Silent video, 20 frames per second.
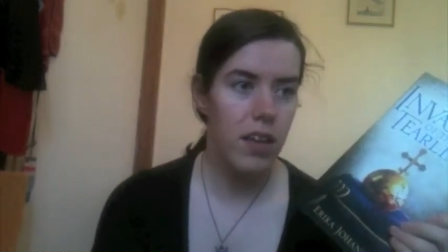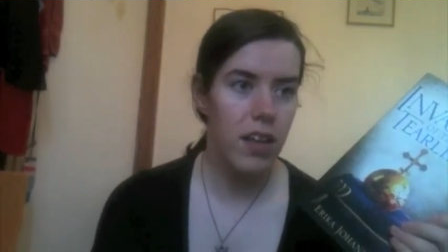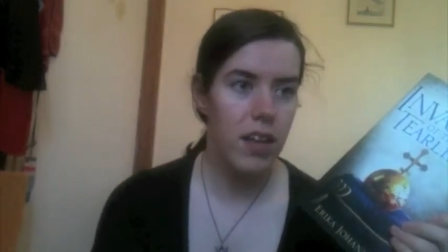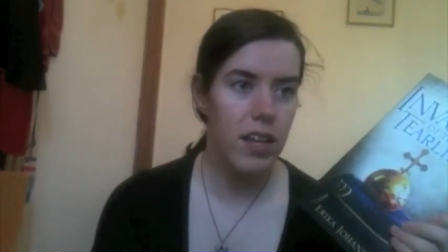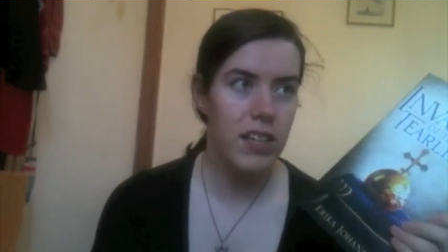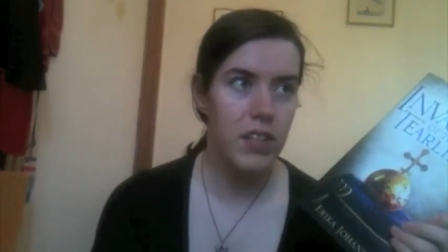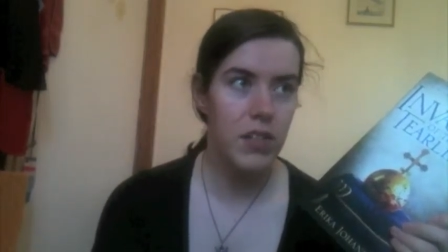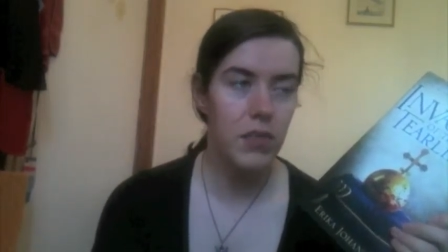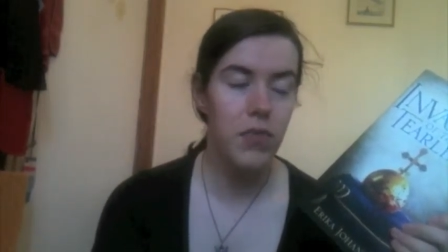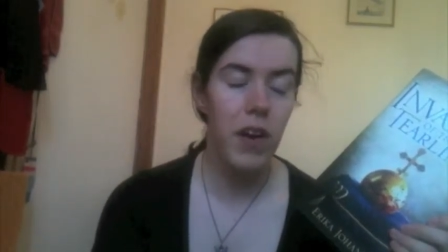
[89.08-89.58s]

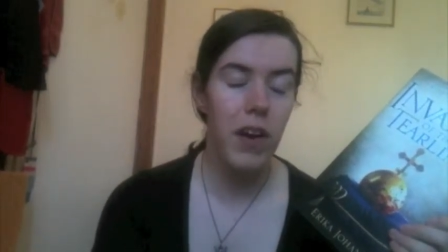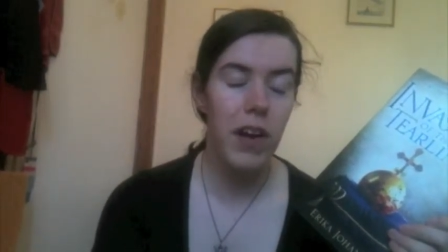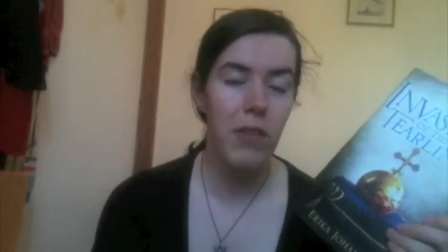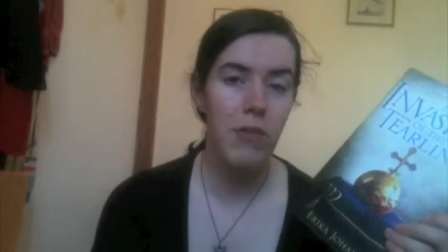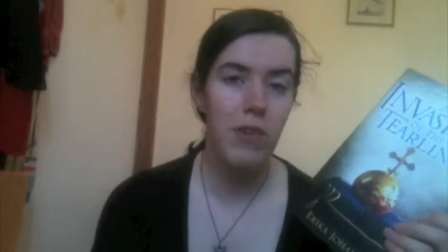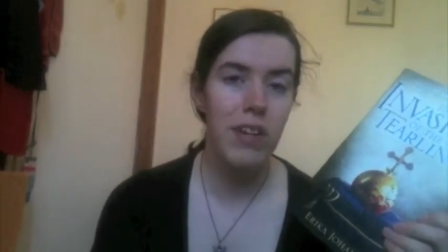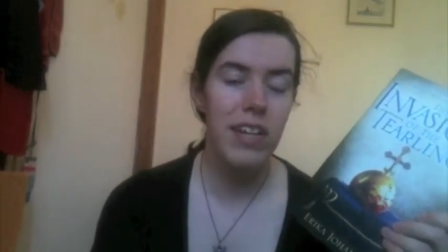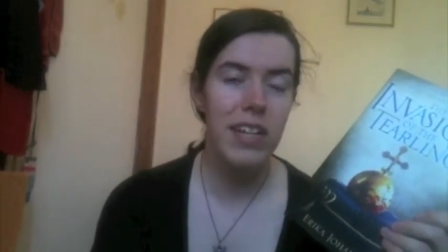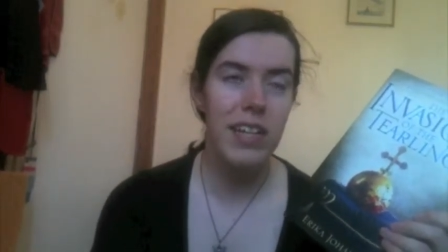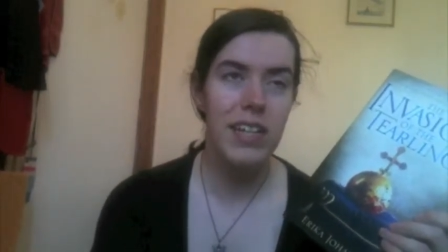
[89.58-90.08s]
it's very
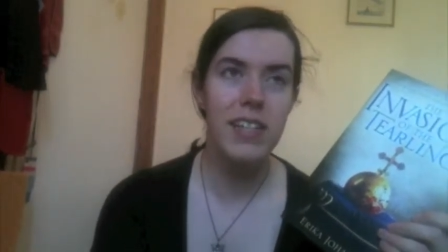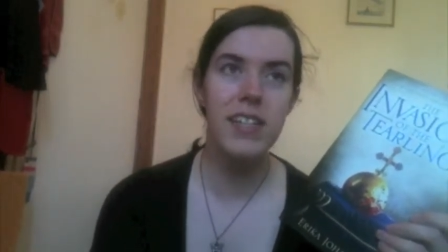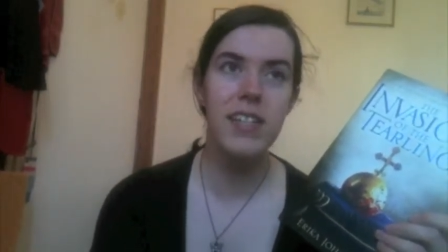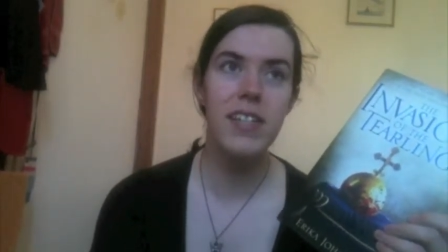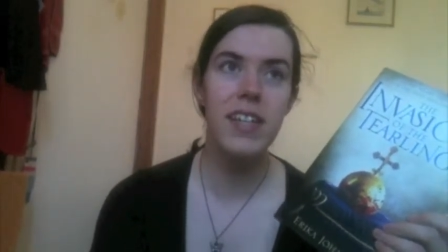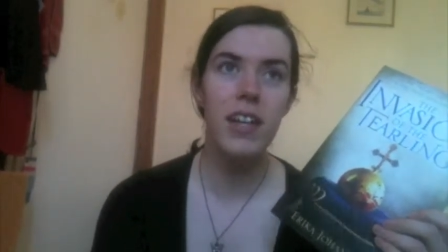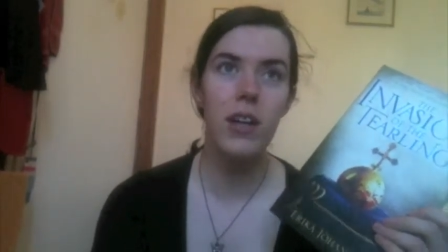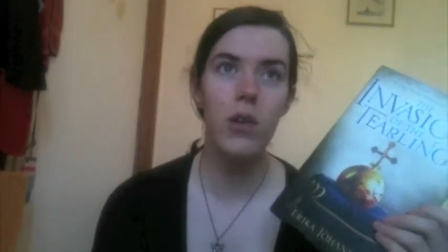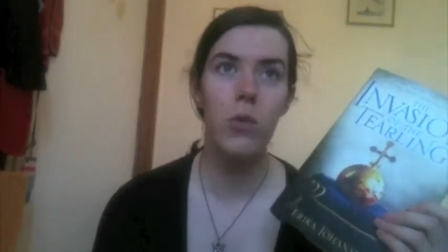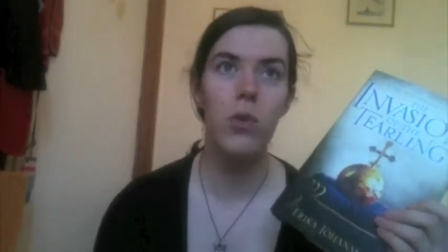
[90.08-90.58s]

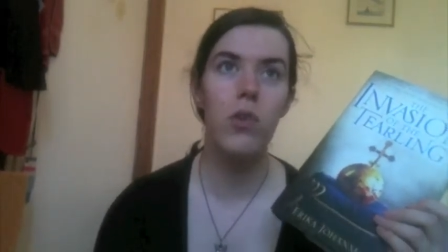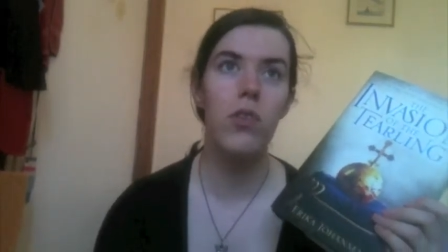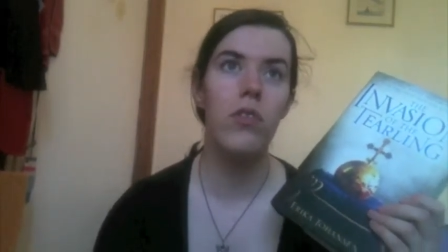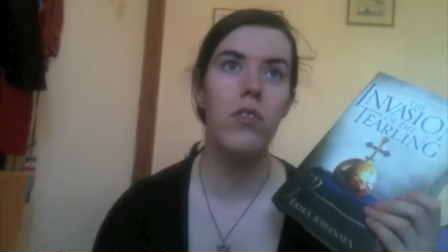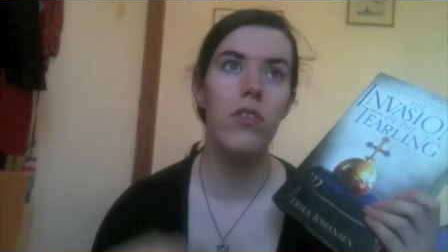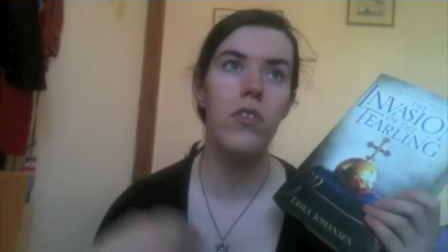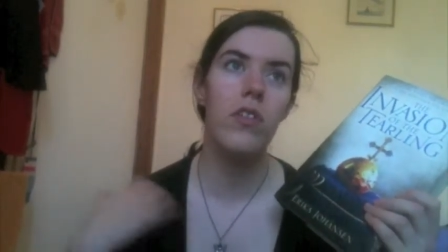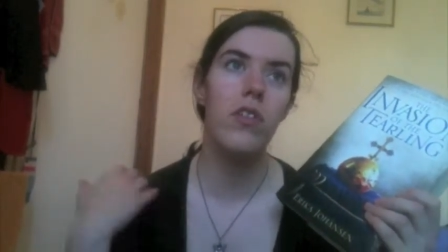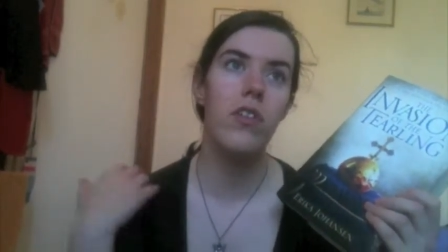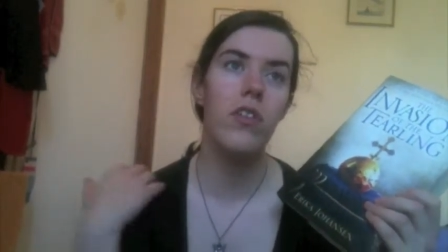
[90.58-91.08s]
realistic
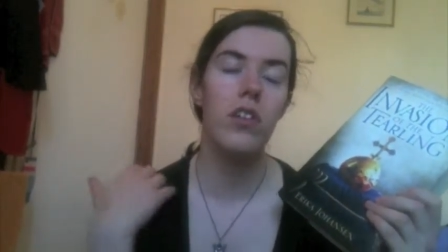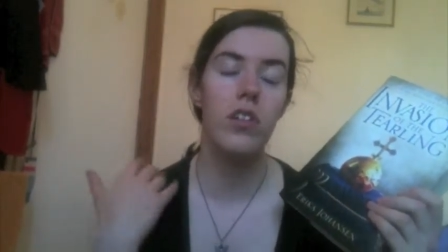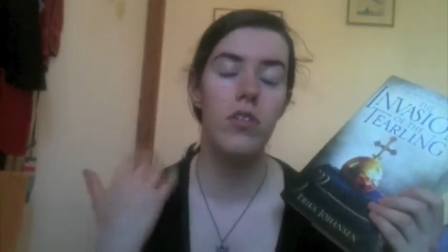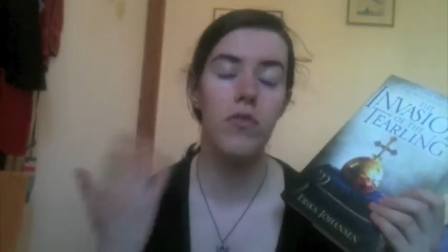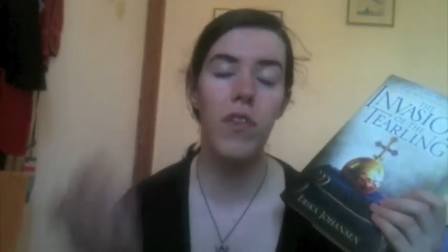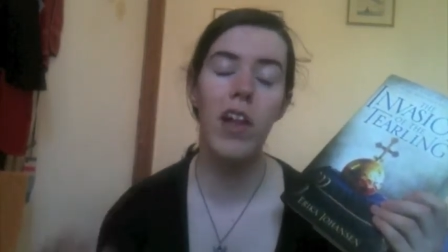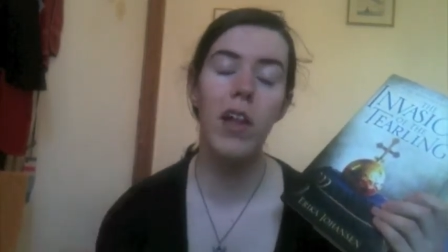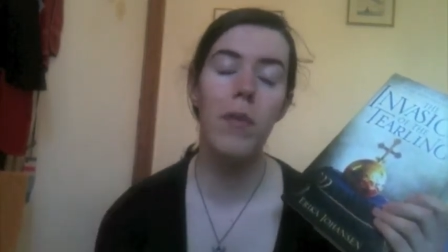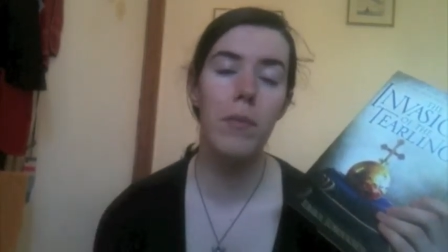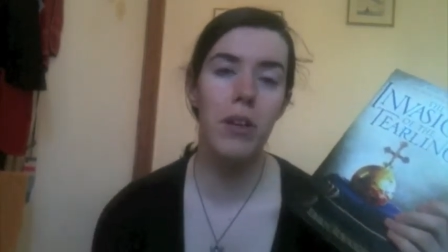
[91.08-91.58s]
with the
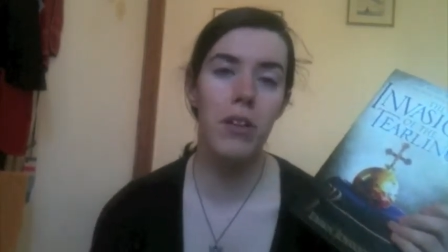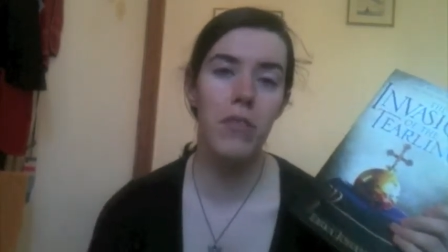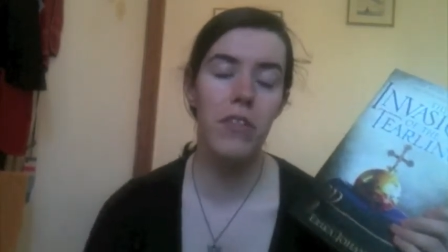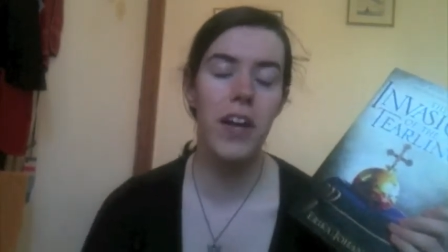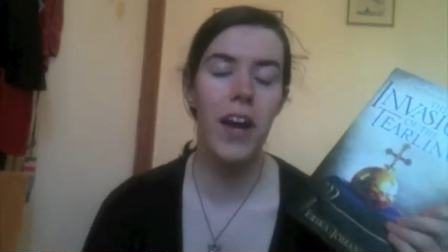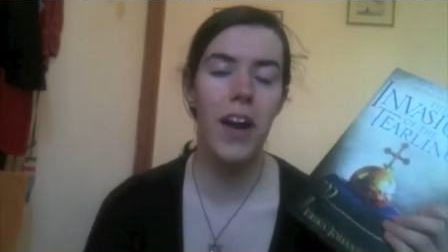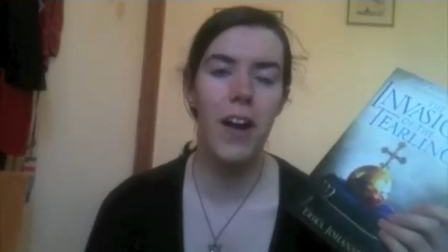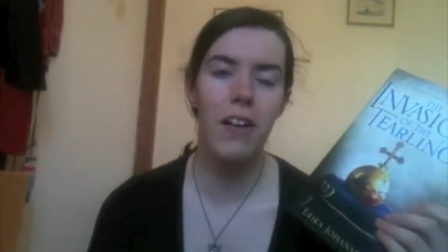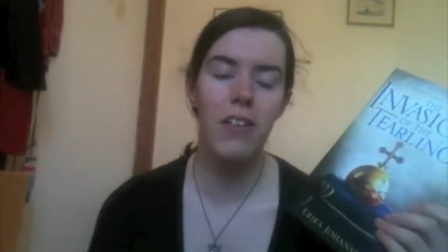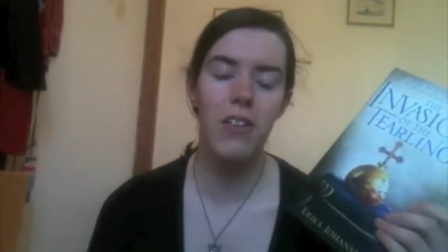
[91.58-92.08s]
development of the
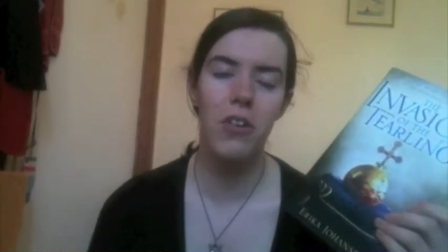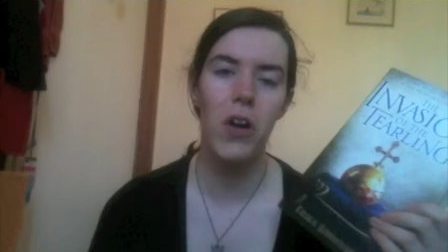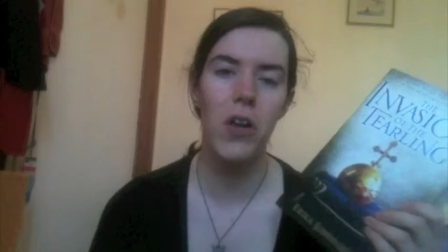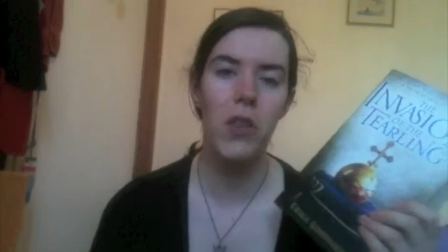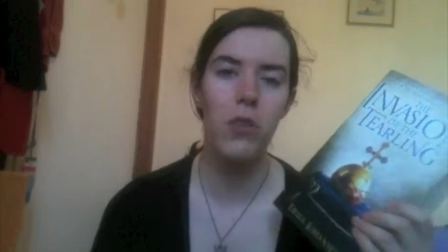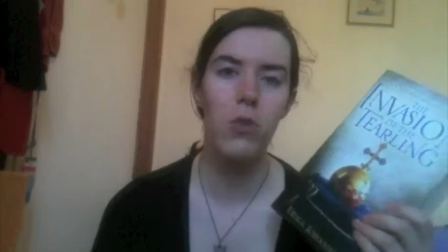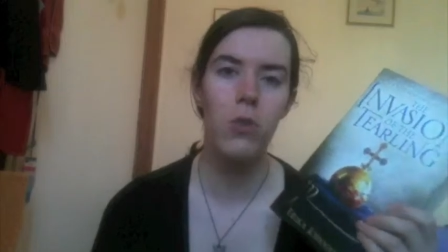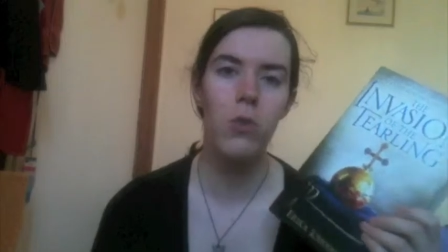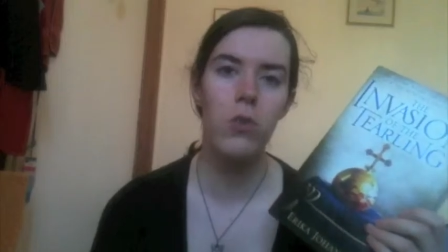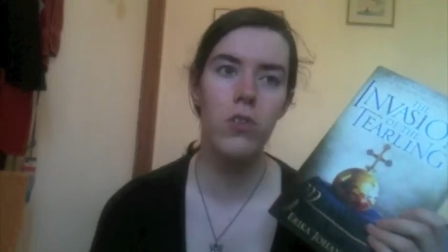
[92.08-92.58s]
character, I
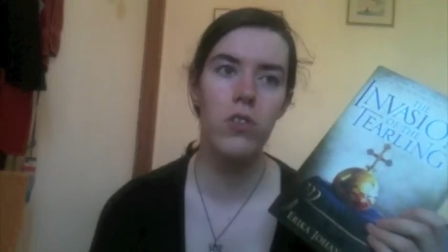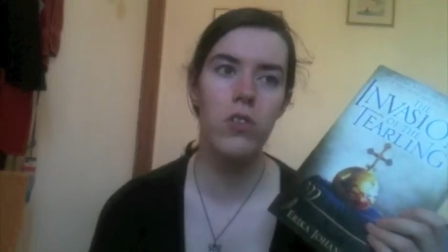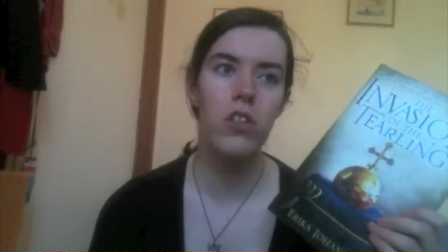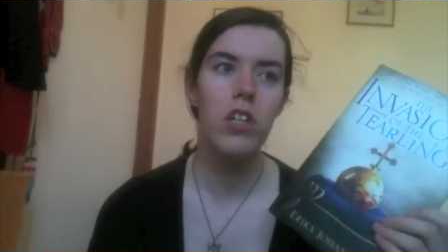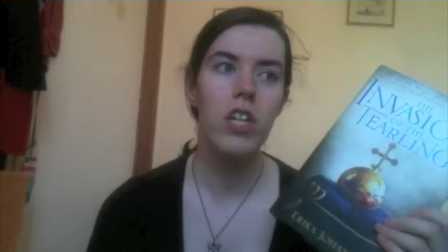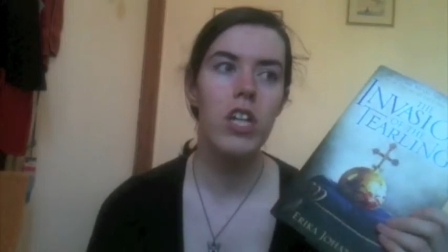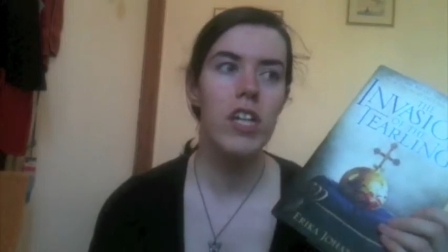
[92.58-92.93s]
thought.